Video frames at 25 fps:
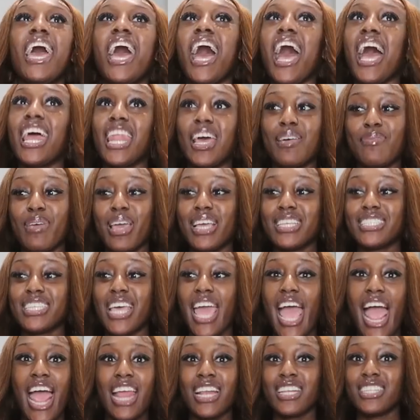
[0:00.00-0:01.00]
and I made
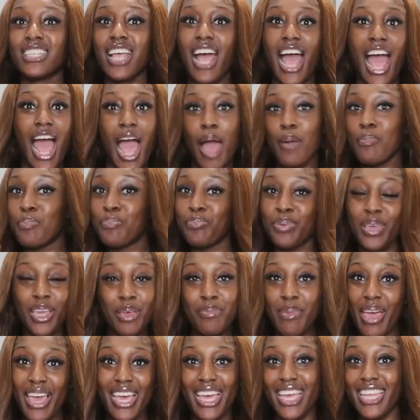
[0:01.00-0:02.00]
it, and I'd be
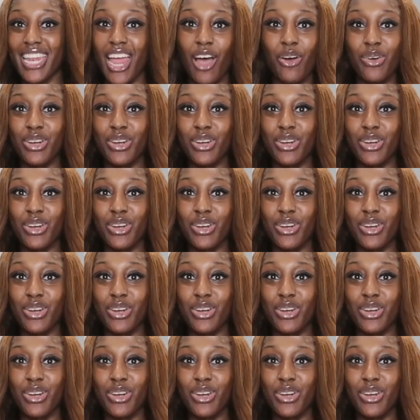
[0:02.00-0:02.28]
making that